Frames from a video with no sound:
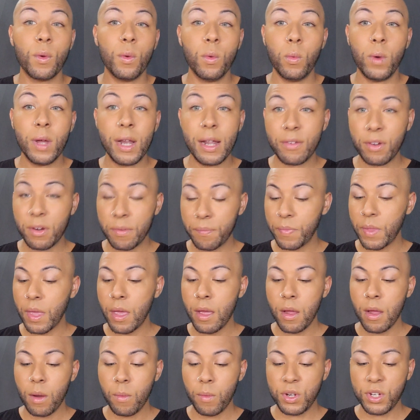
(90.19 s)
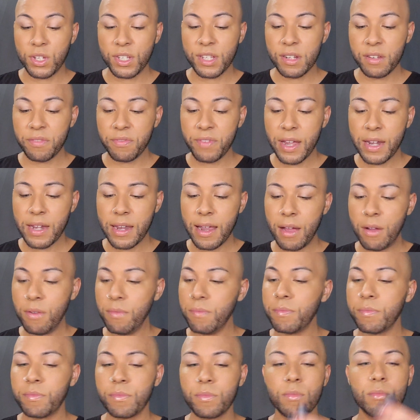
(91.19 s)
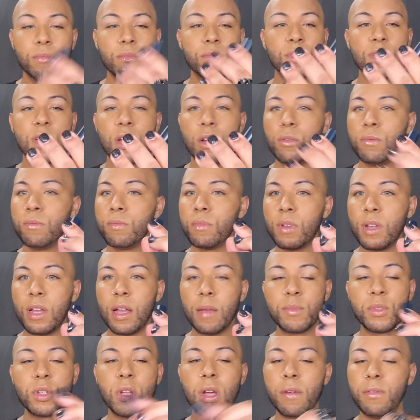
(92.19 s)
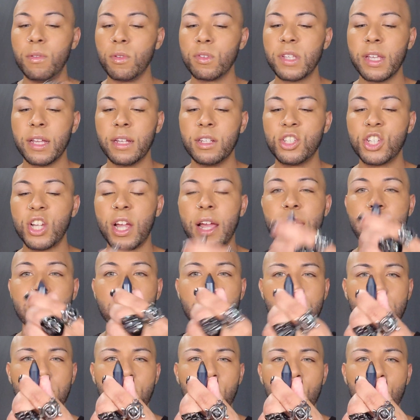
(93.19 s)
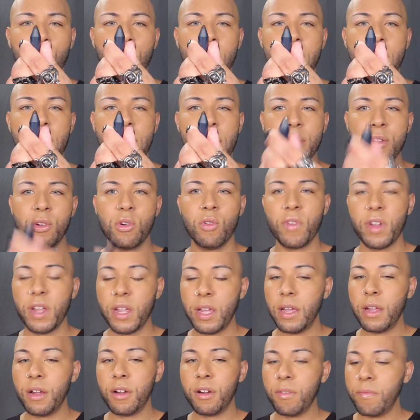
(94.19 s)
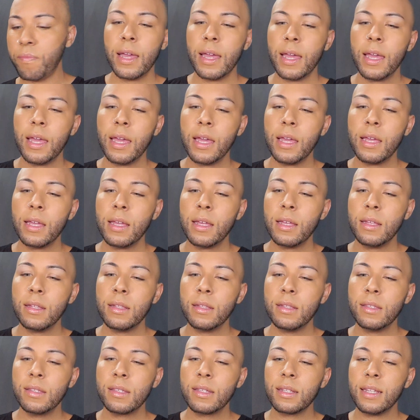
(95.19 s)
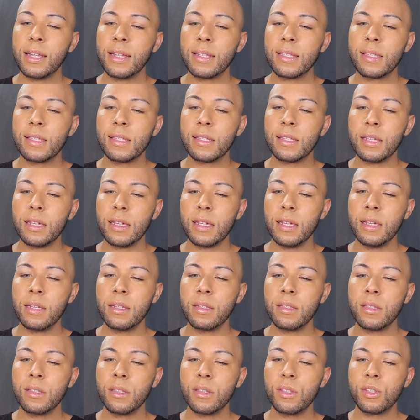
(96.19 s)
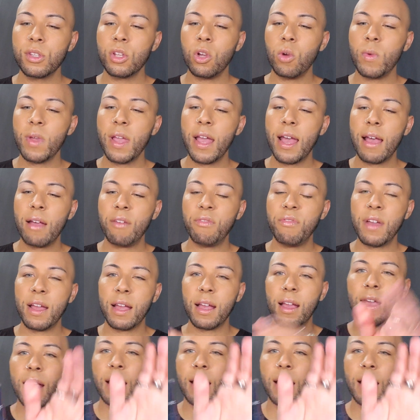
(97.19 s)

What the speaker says: whatever, we're just going to find out. So comes off, looks like a giant crayon over here. And let's see. So we have that